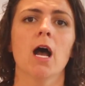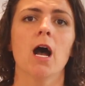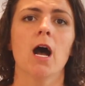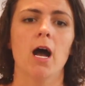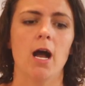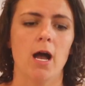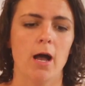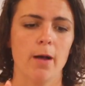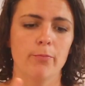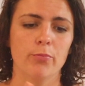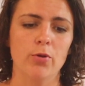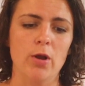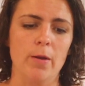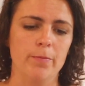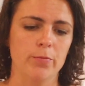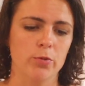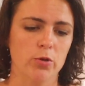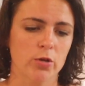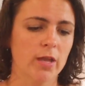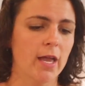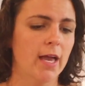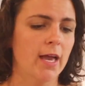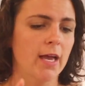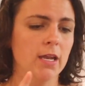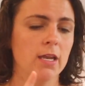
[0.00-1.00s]
Prep
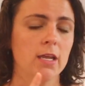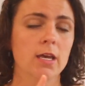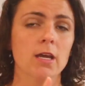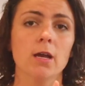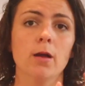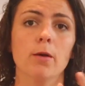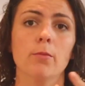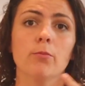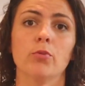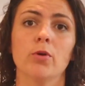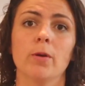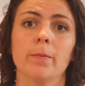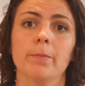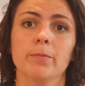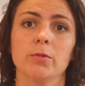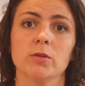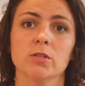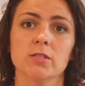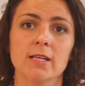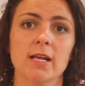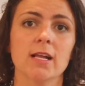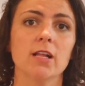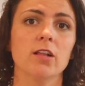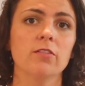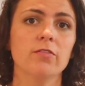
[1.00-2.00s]
your kid, prep
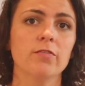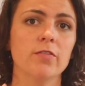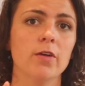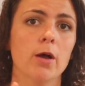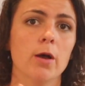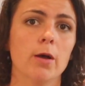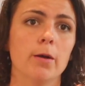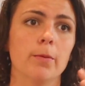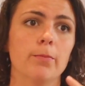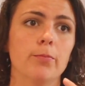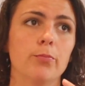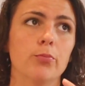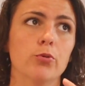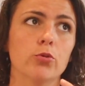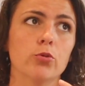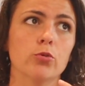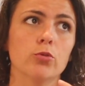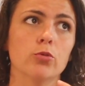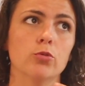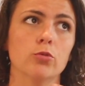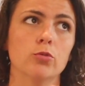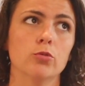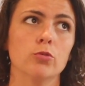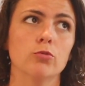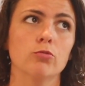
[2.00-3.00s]
yourself,
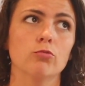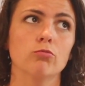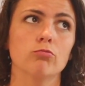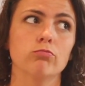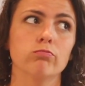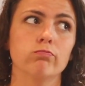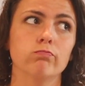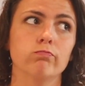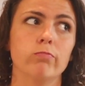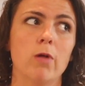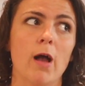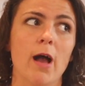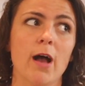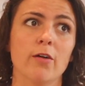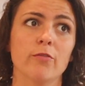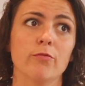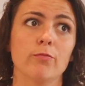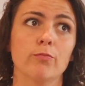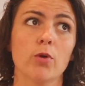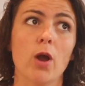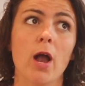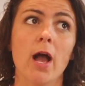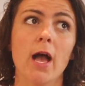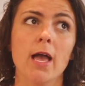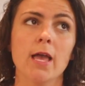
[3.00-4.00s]
have
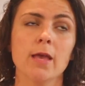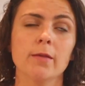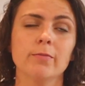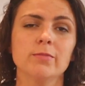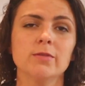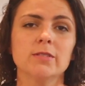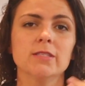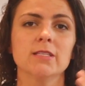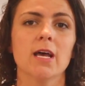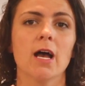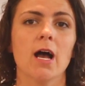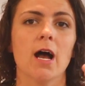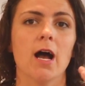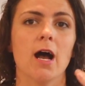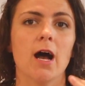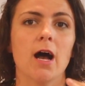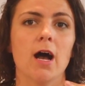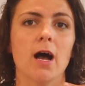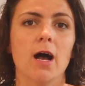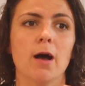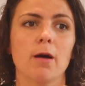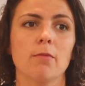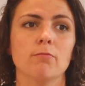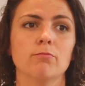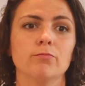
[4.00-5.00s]
bribes,
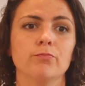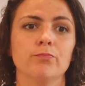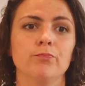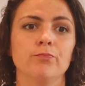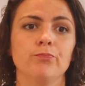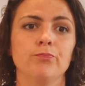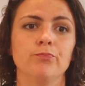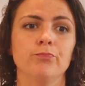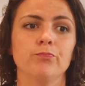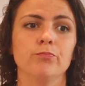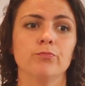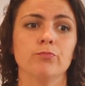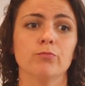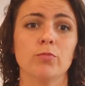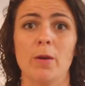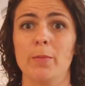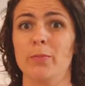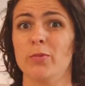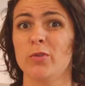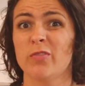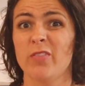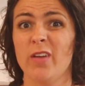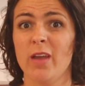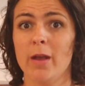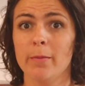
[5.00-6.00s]
prep
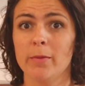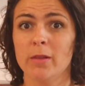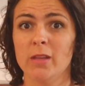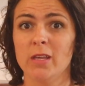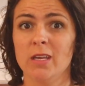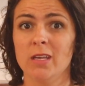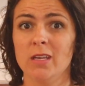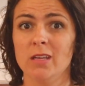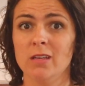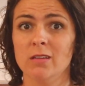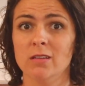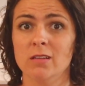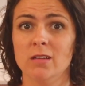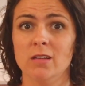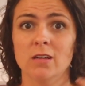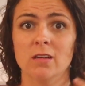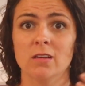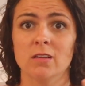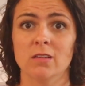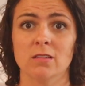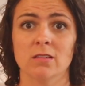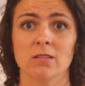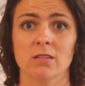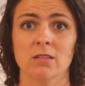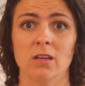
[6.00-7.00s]
your family.
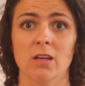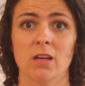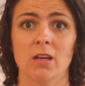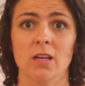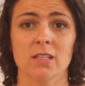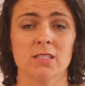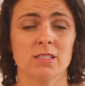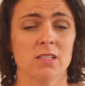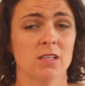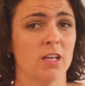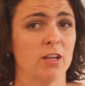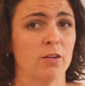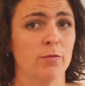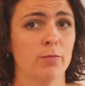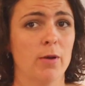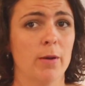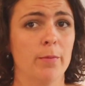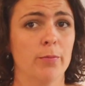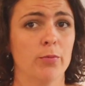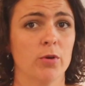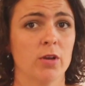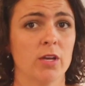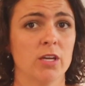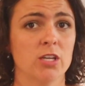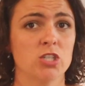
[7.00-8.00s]
It's a lot of
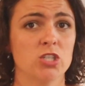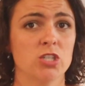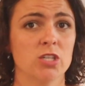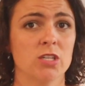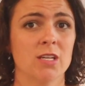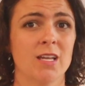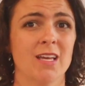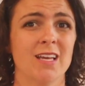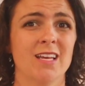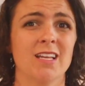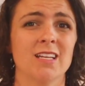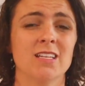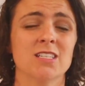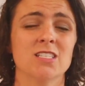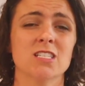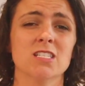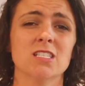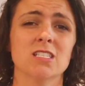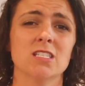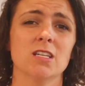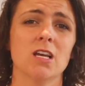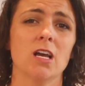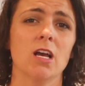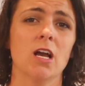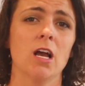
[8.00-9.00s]
preparation, and
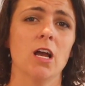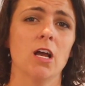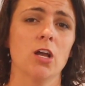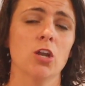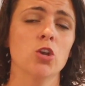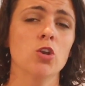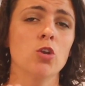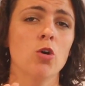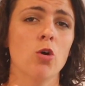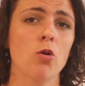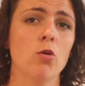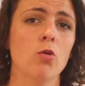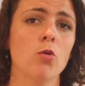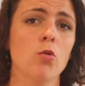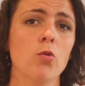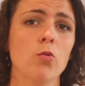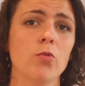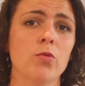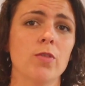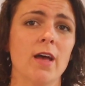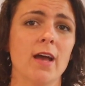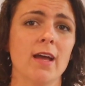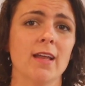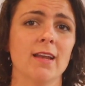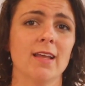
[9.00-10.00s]
just know
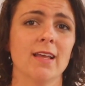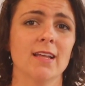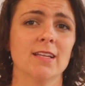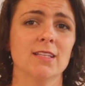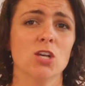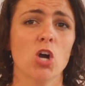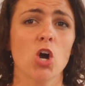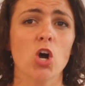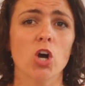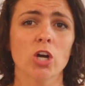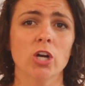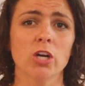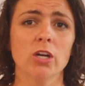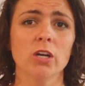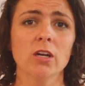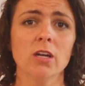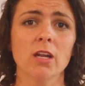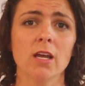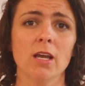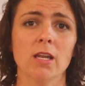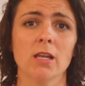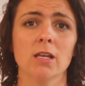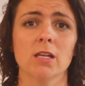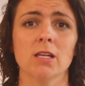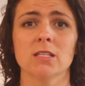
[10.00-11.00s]
that it's hard
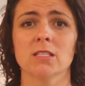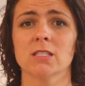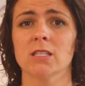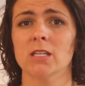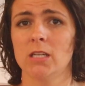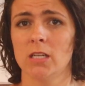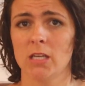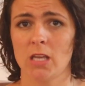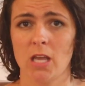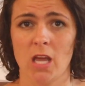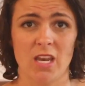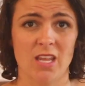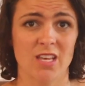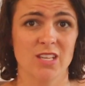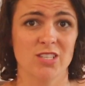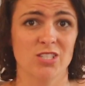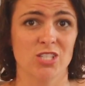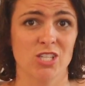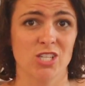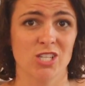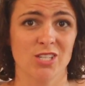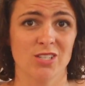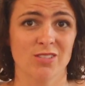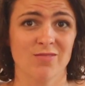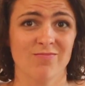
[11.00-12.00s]
and it's gonna get
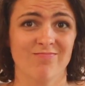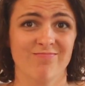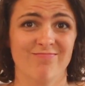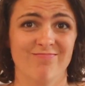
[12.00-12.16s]
easier.